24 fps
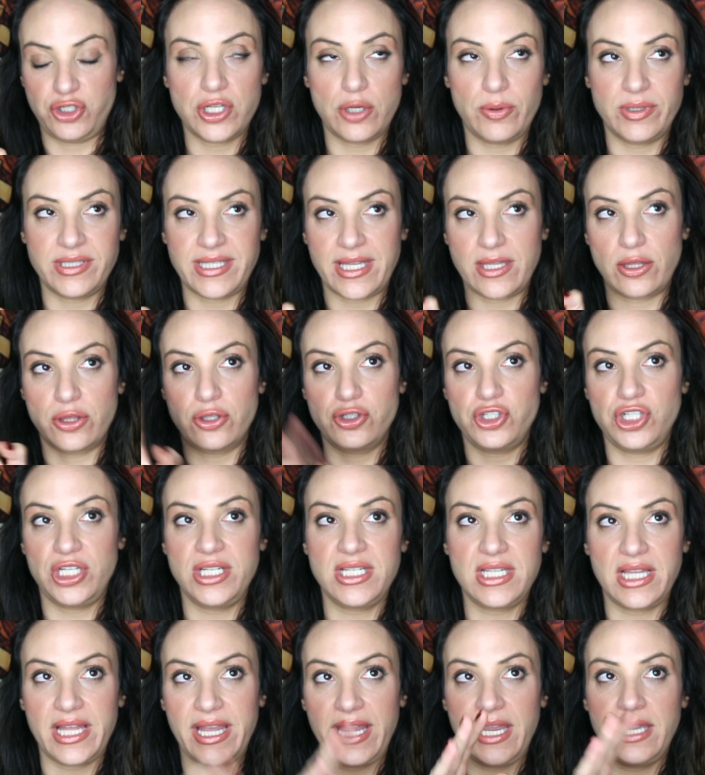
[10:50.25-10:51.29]
So it's like
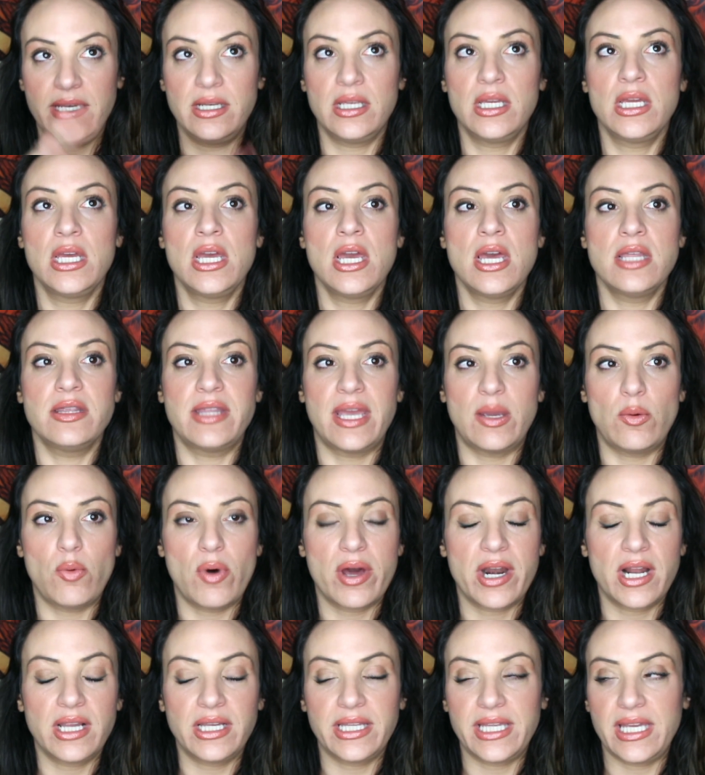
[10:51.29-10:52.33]
she's late, they
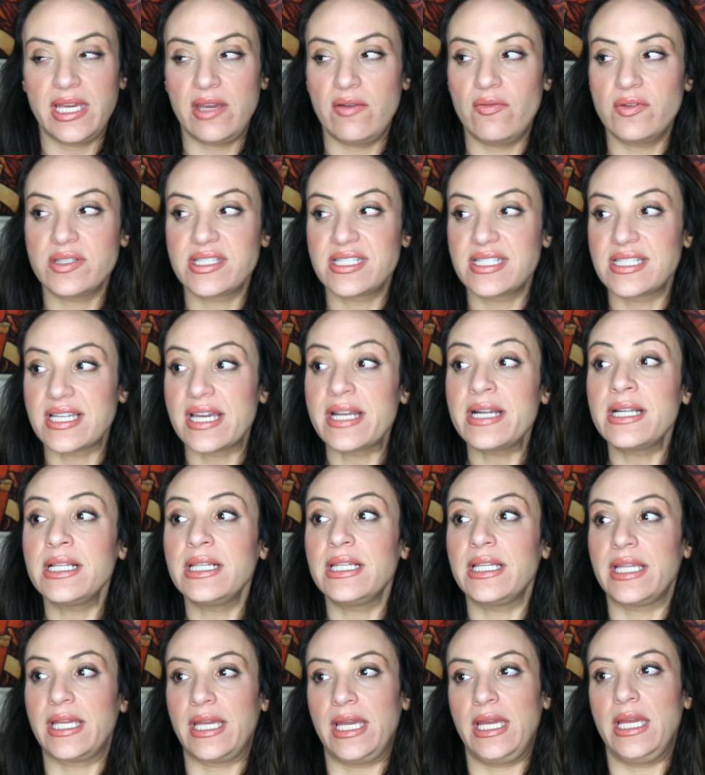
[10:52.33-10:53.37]
want to leave.
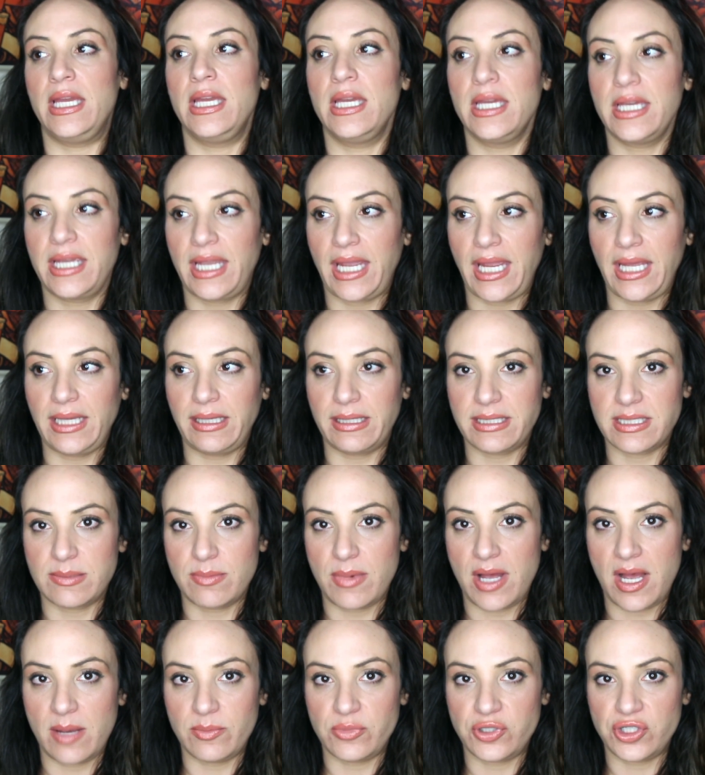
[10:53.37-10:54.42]
Suddenly, Kaitlin's
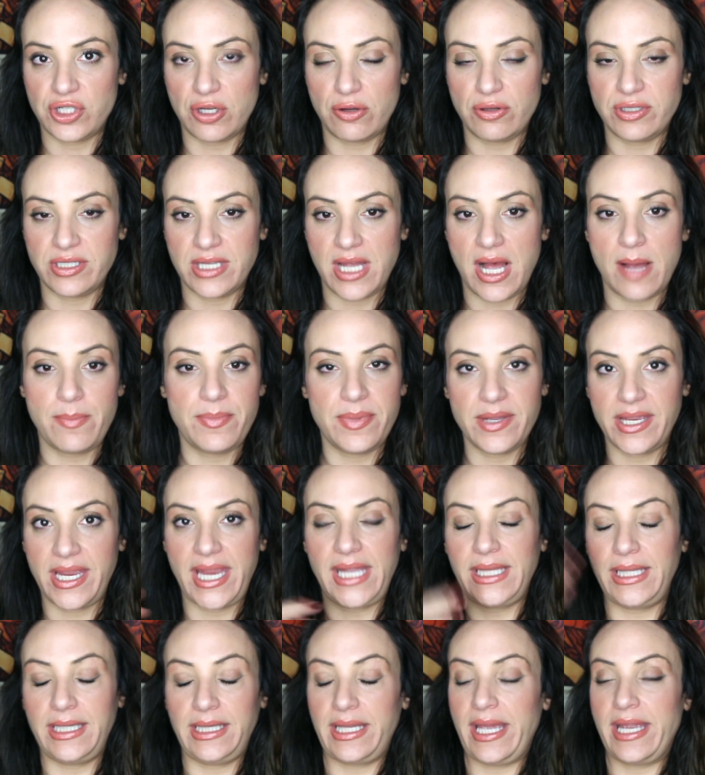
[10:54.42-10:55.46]
mom shows up, but
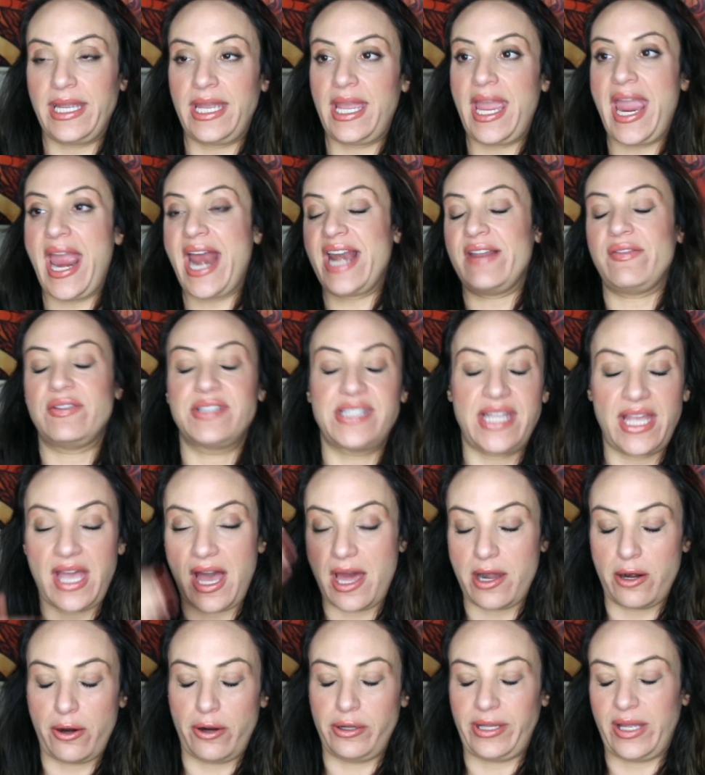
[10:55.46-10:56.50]
Kaitlin like can't even say
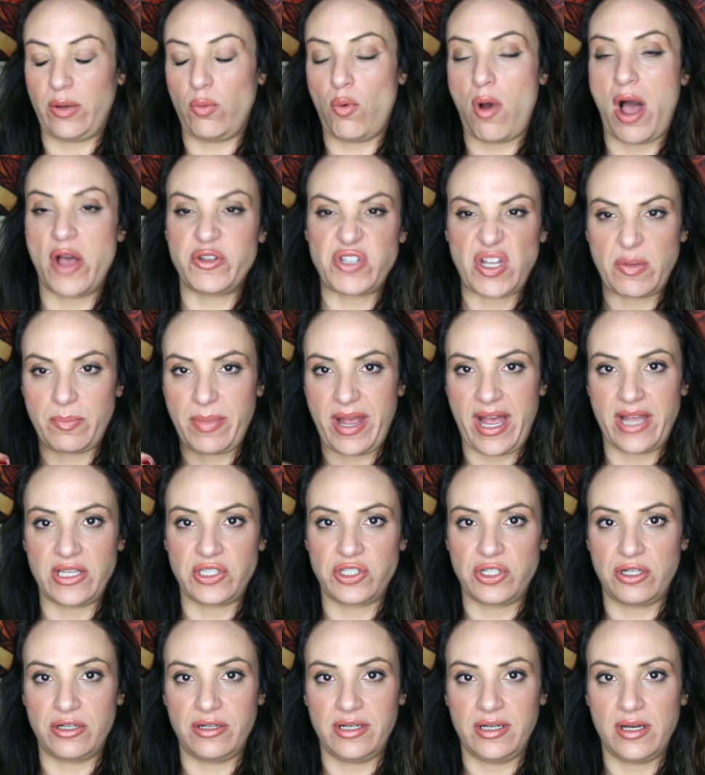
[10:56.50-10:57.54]
hi to her, like walks right
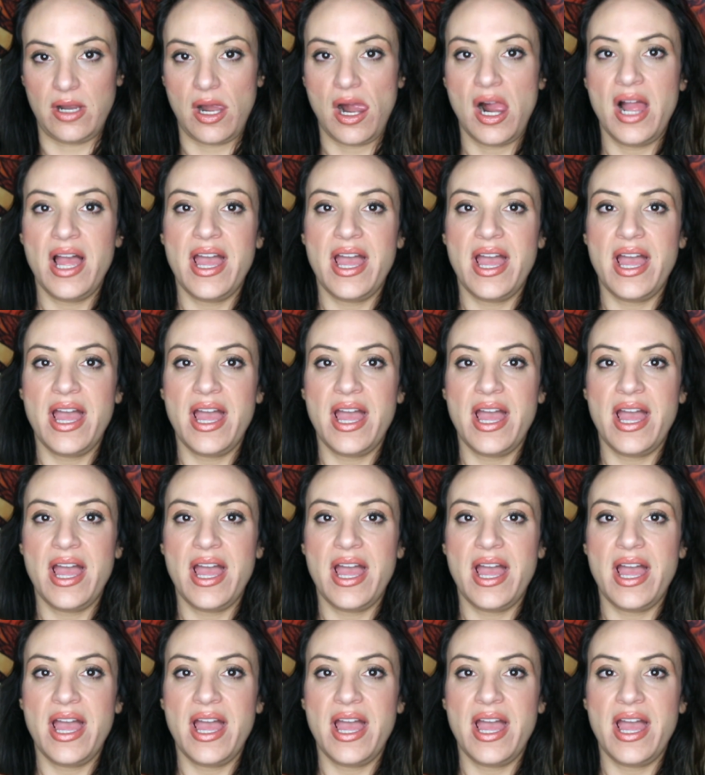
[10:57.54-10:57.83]
past her.